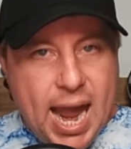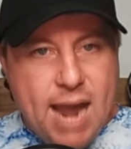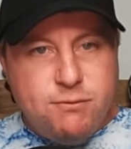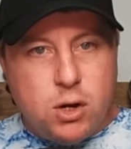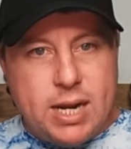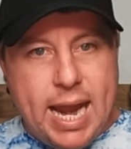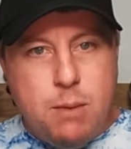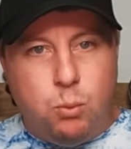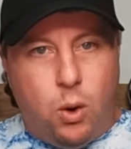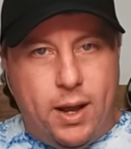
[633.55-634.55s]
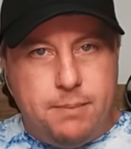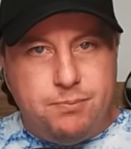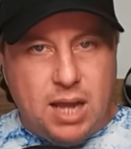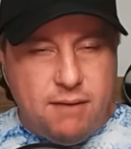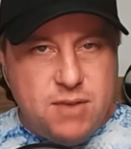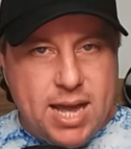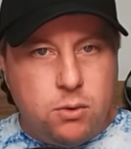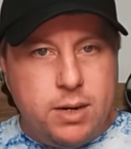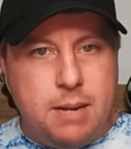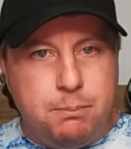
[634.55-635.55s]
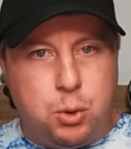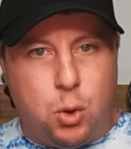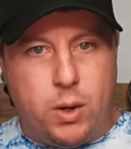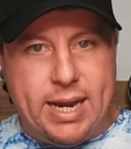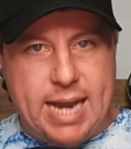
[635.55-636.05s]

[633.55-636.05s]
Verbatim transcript: After game one, a veteran employee